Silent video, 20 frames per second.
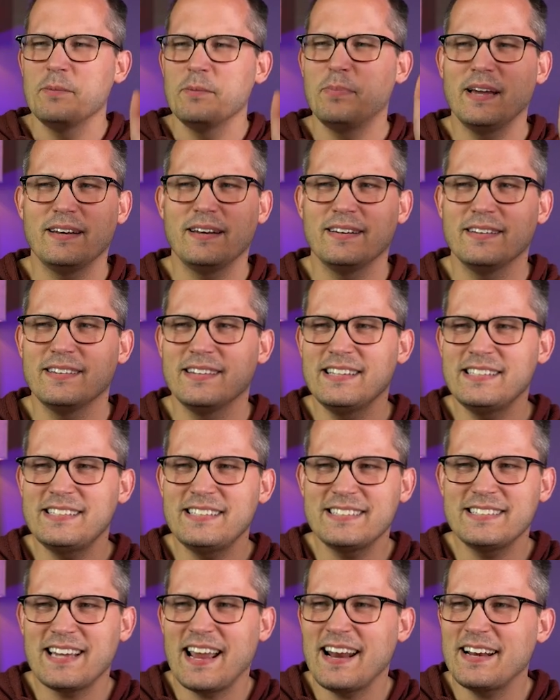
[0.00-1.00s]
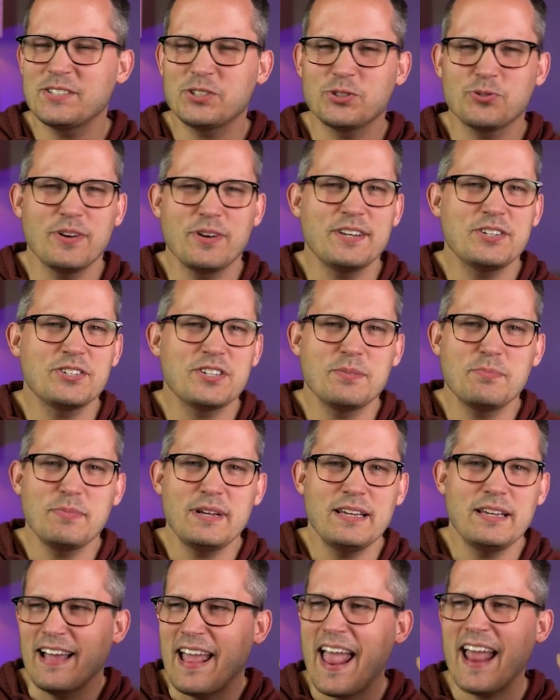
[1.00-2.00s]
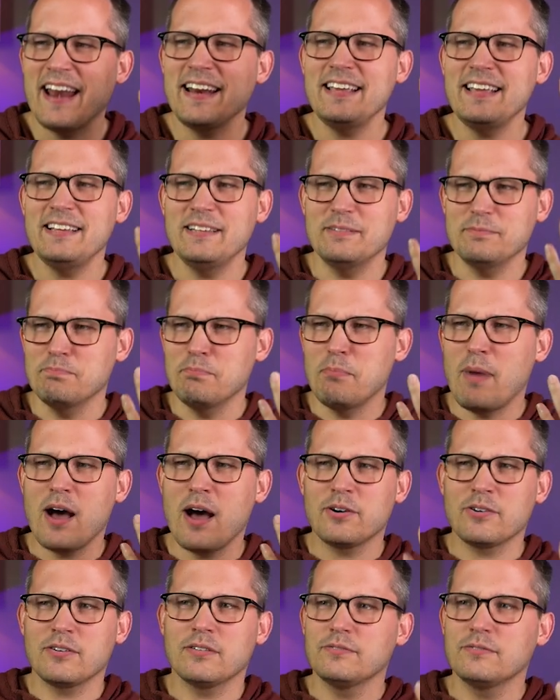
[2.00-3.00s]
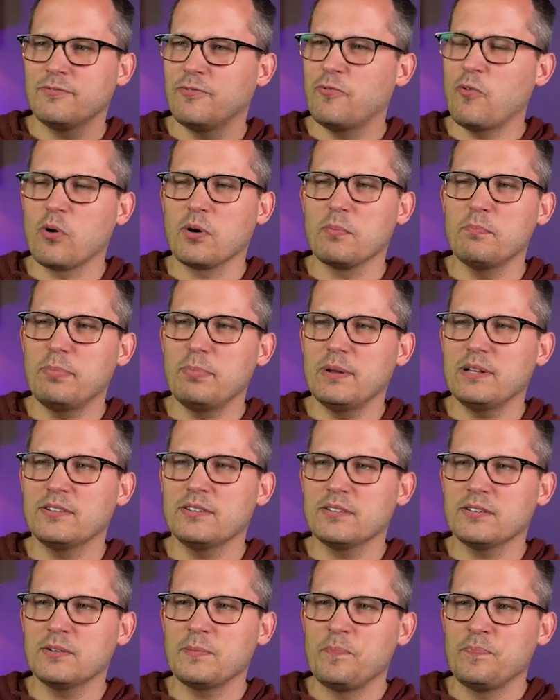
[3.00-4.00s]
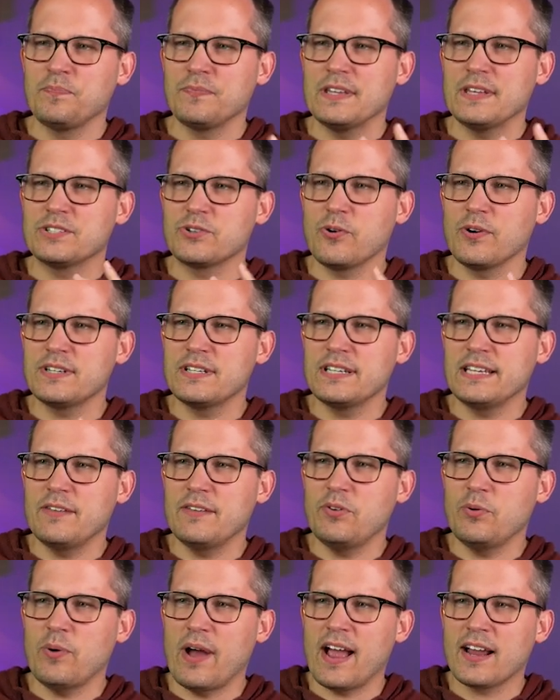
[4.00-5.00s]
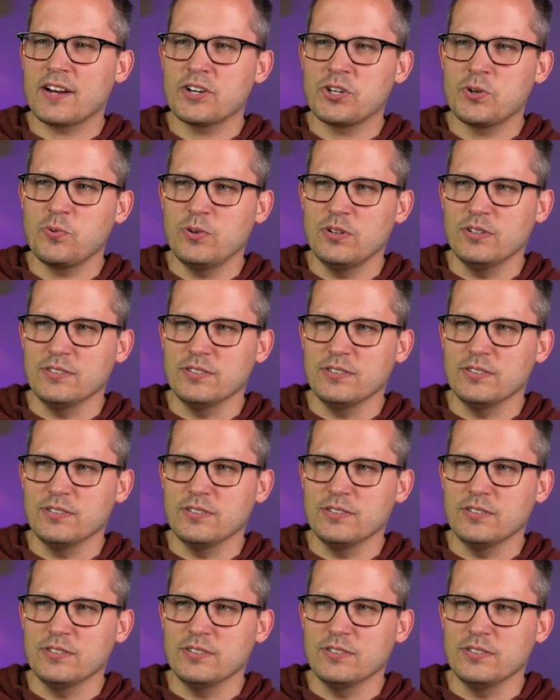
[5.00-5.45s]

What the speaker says: But this is kind of strange to me. Any modern form builder is going to give you actual